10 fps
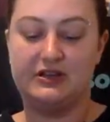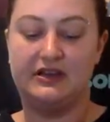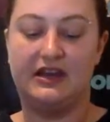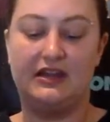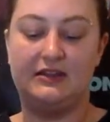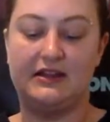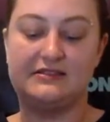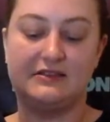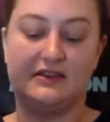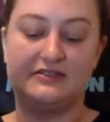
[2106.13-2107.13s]
again that's
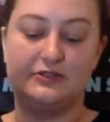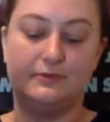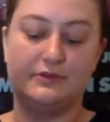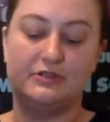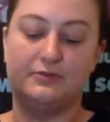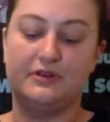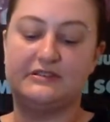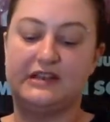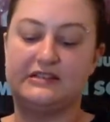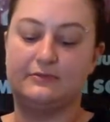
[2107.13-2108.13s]
like super, super
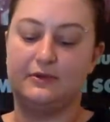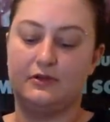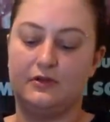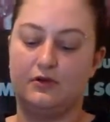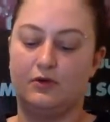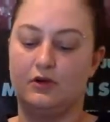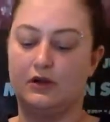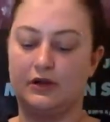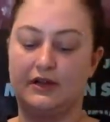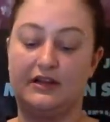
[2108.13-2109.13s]
accessible
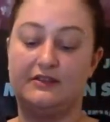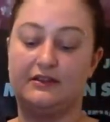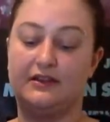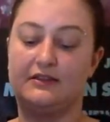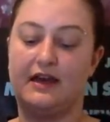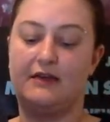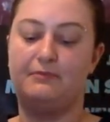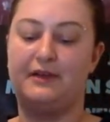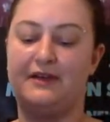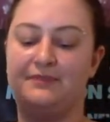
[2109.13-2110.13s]
or anything like that,
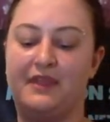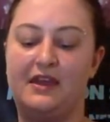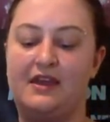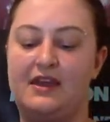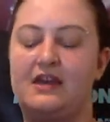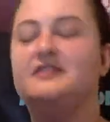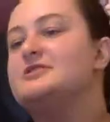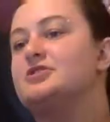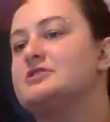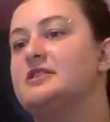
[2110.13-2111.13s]
but these
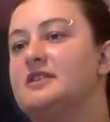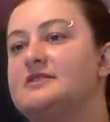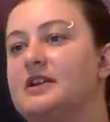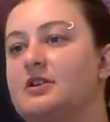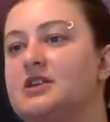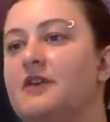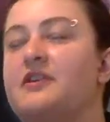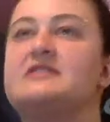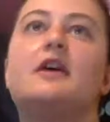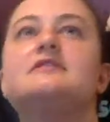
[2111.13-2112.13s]
are just the things that are tough.
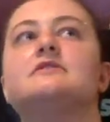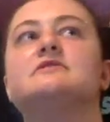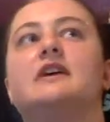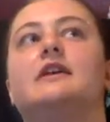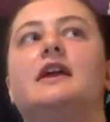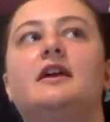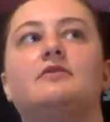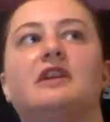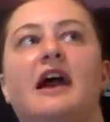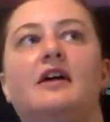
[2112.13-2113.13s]
Cause also it's like in
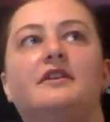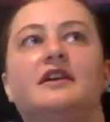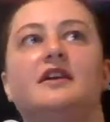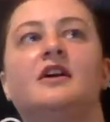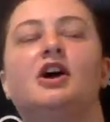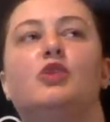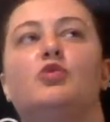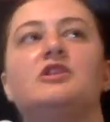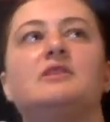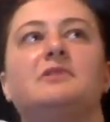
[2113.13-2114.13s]
reality,
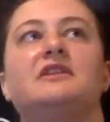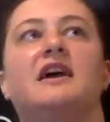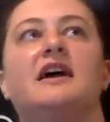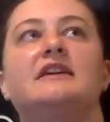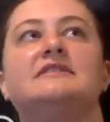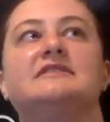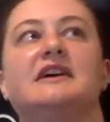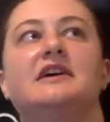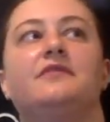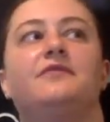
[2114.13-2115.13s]
wouldn't it be nice
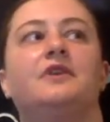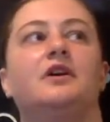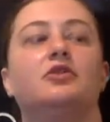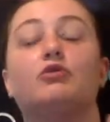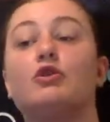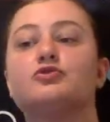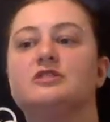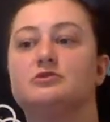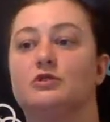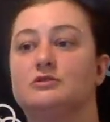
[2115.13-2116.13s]
if grocery
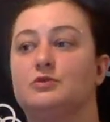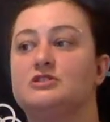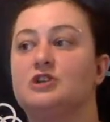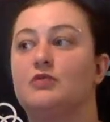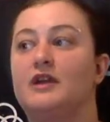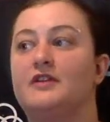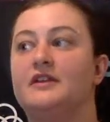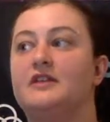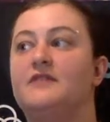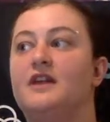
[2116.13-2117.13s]
stores were so readily
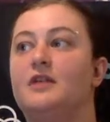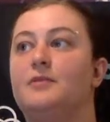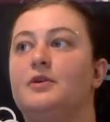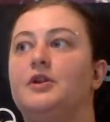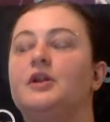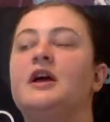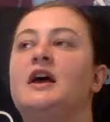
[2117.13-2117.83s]
available